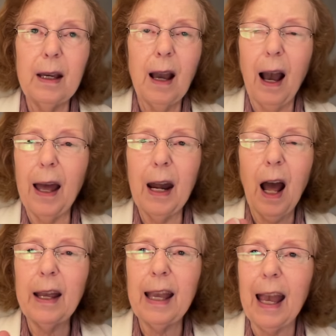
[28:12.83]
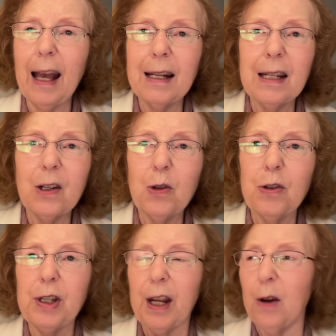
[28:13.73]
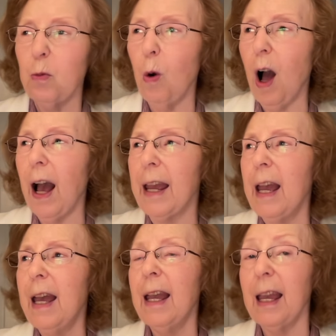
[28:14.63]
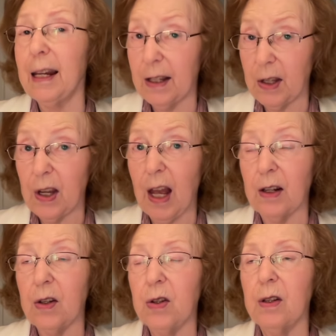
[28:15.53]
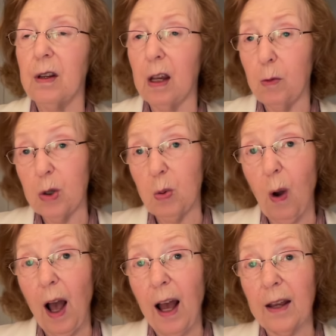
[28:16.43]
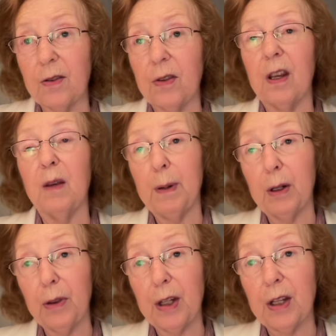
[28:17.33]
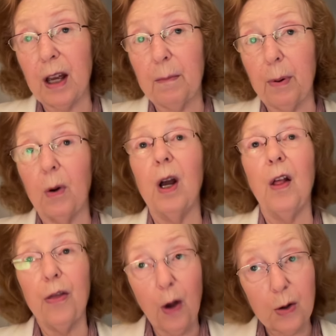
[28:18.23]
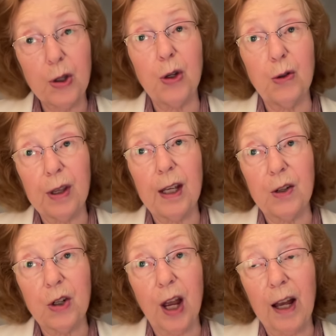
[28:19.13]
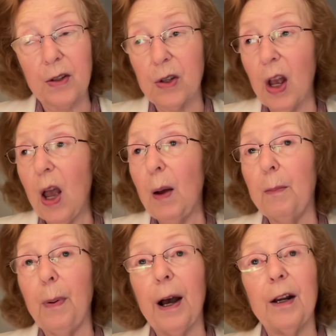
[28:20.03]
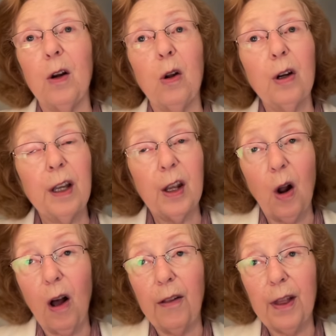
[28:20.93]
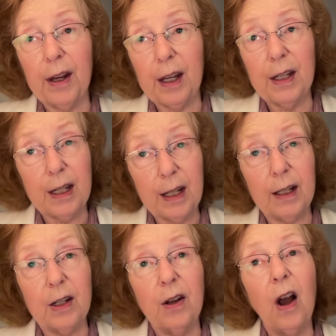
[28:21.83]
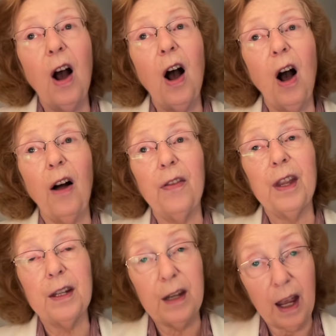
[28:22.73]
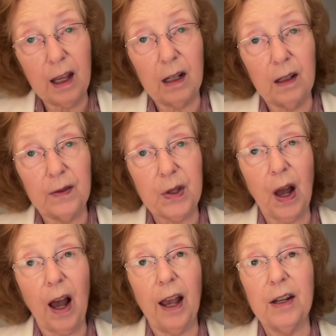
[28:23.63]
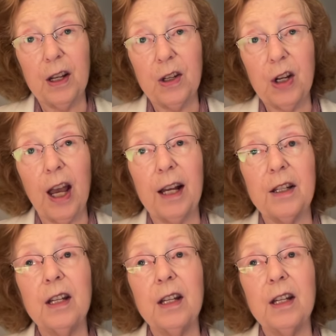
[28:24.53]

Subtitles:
And I can't understand why. In a sense, he was wise. He built the temple. Those two things, yes. But look at all that he did on the negative side, and yet